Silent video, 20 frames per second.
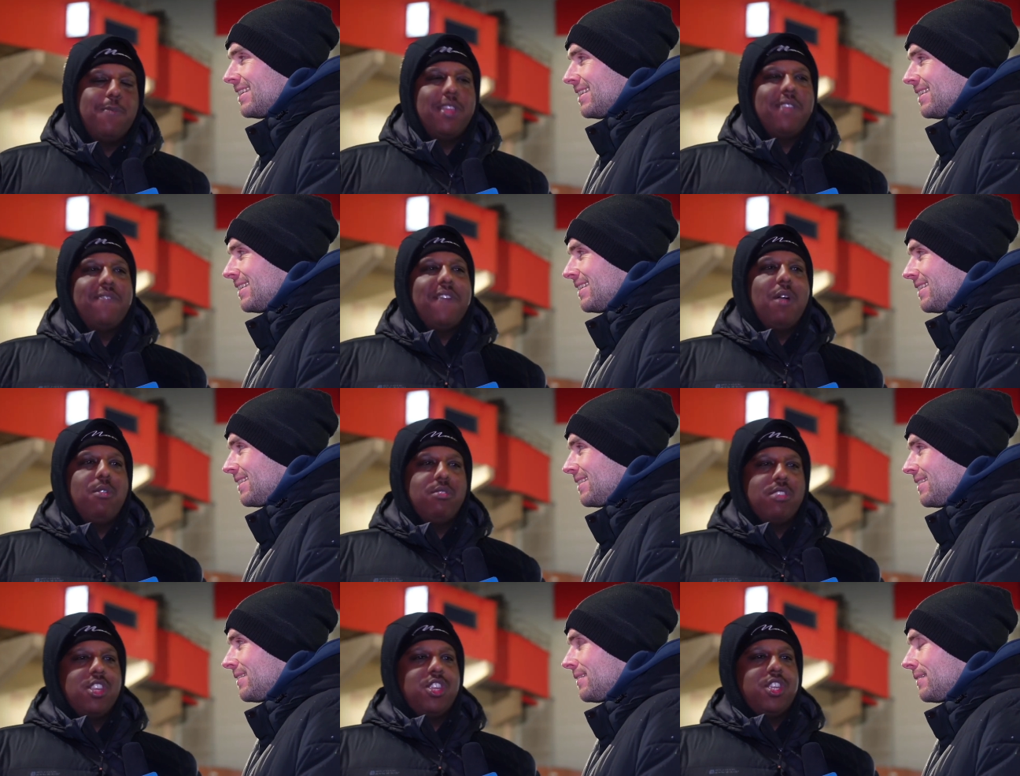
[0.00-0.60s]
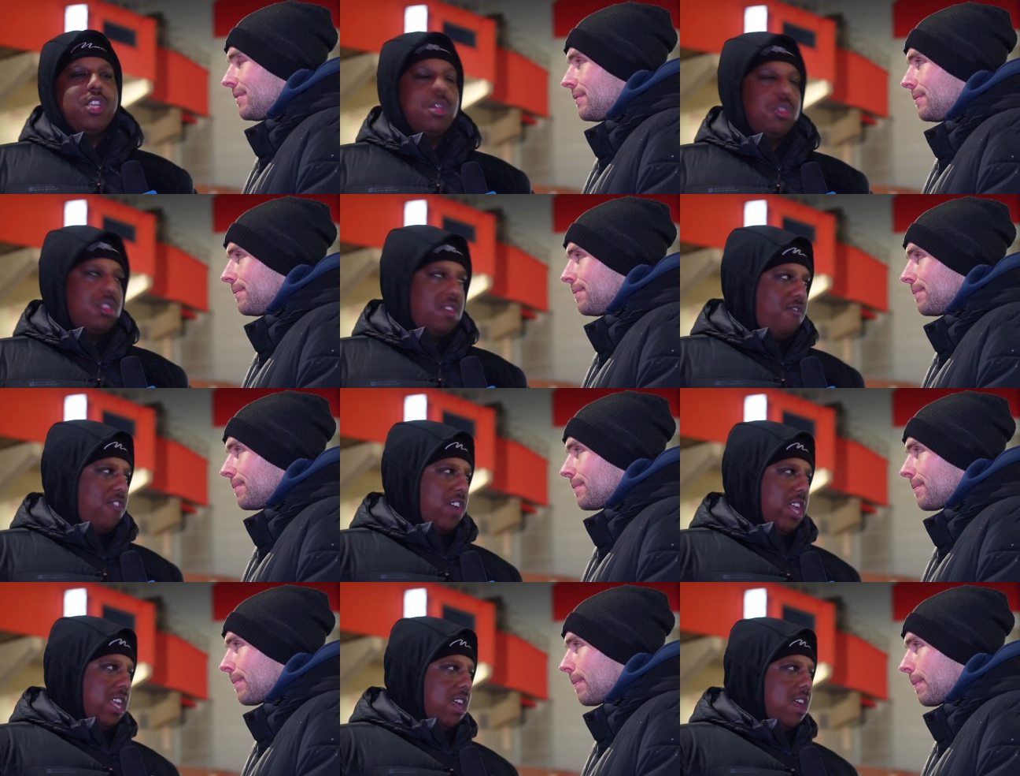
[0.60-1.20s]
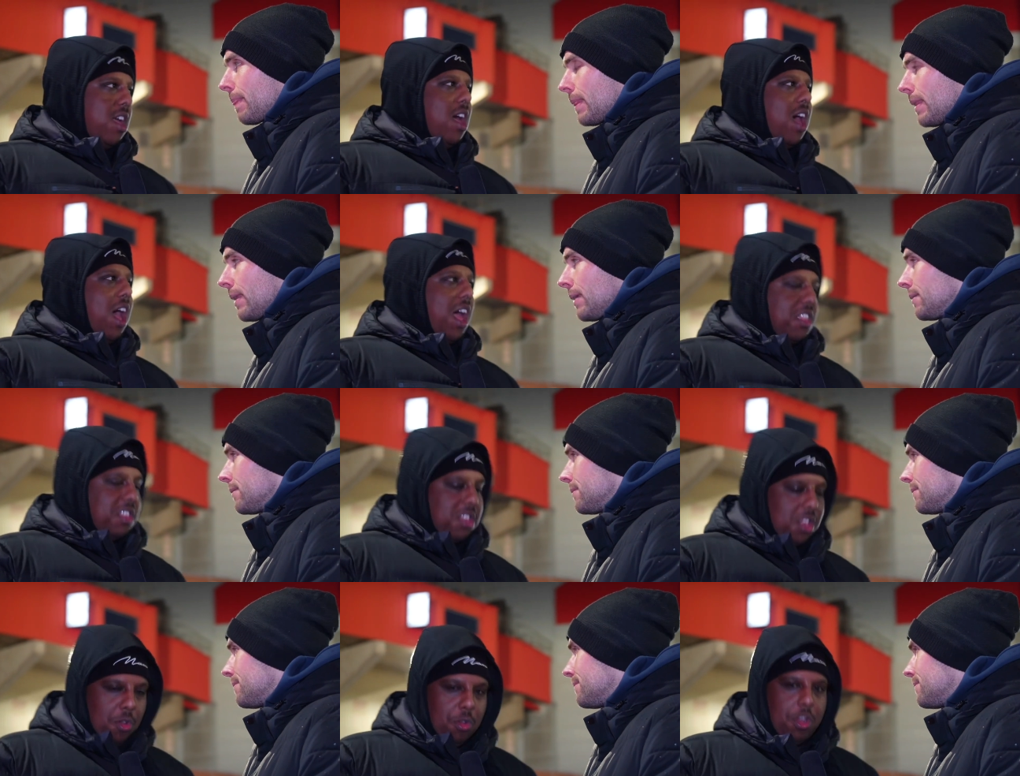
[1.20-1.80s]
Speaker 1: But if I was a Chelsea fan, I
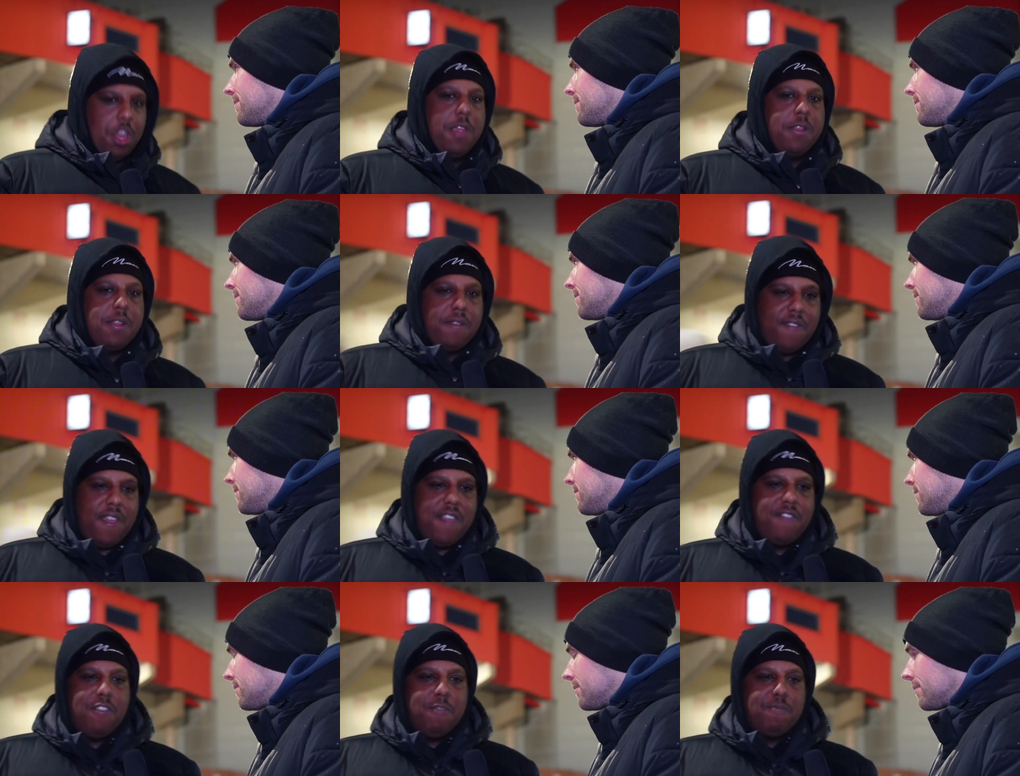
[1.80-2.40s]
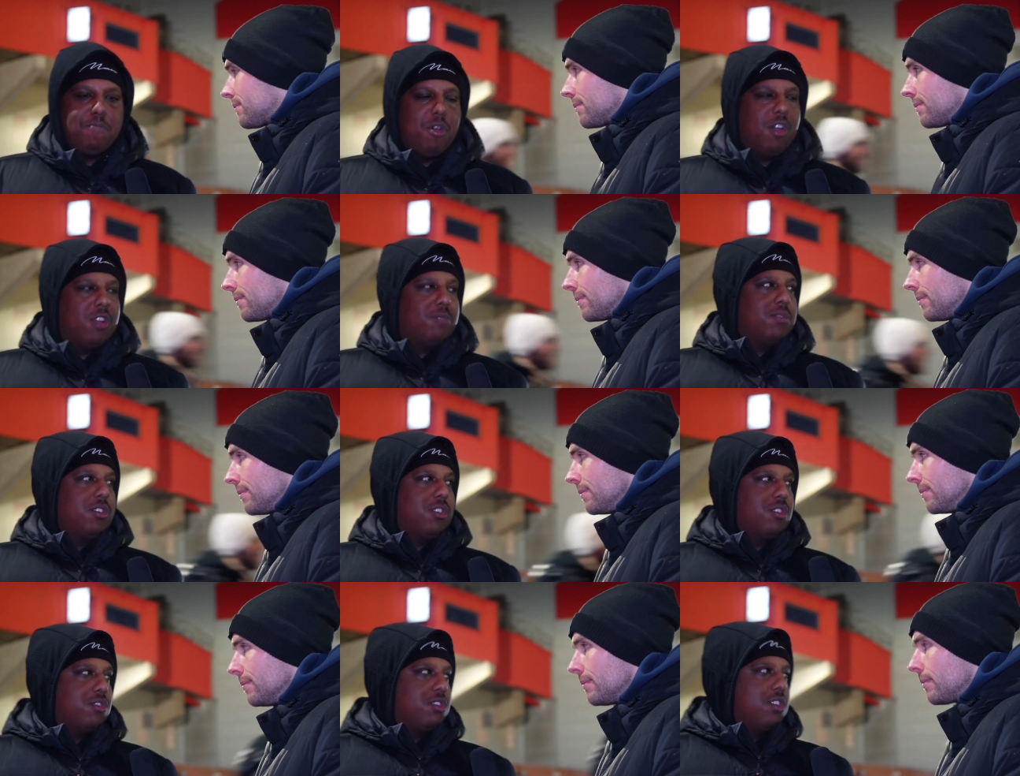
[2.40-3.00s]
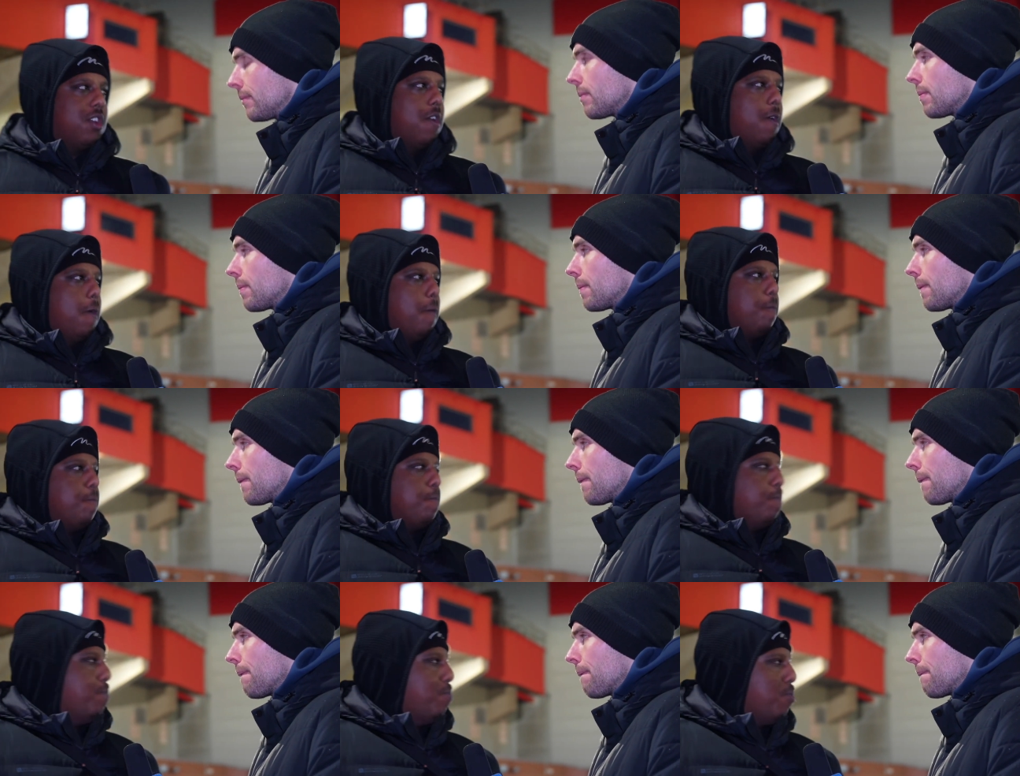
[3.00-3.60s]
still keep the faith in Poch because
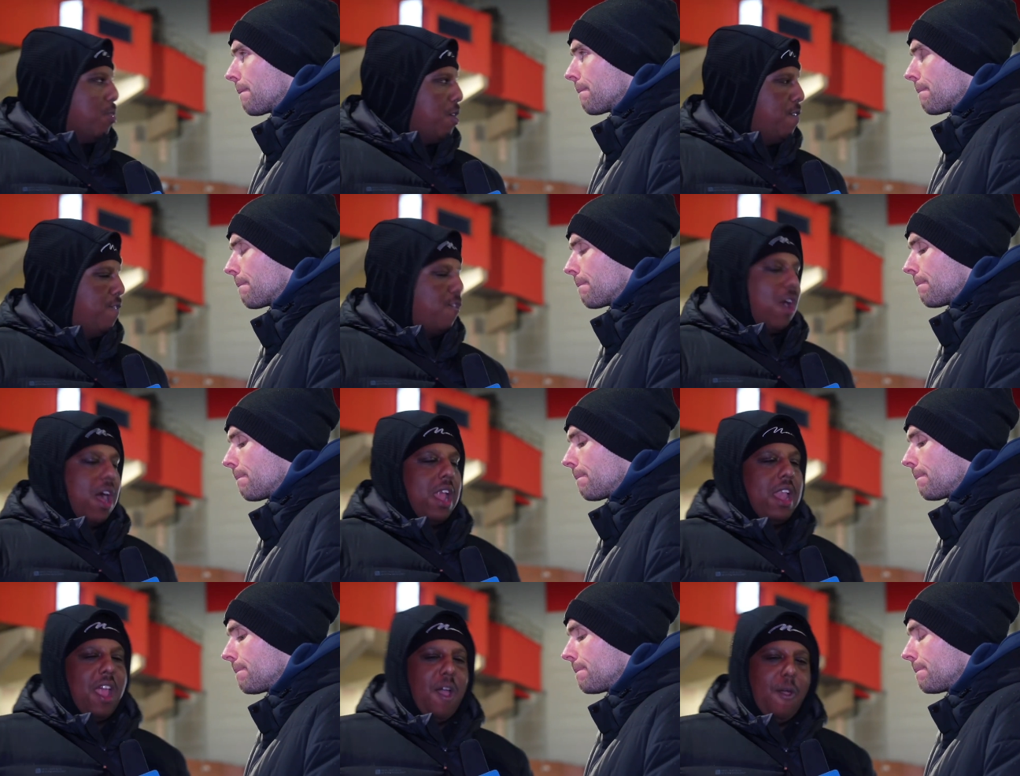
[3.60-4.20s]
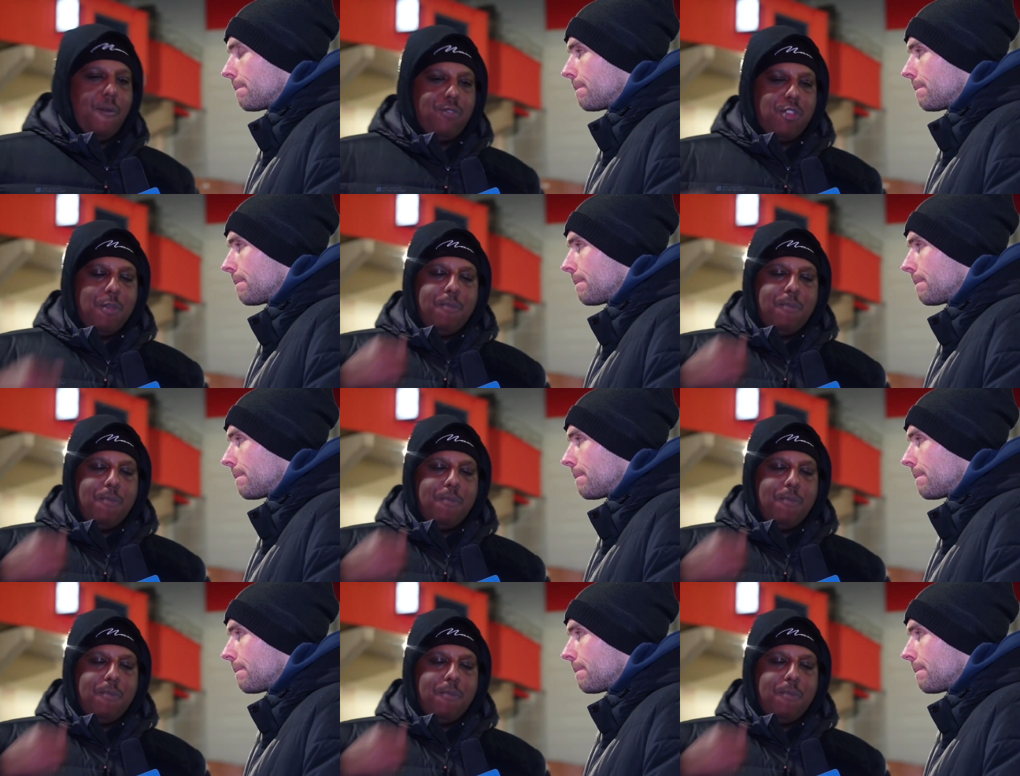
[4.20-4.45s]
you've got to allow him to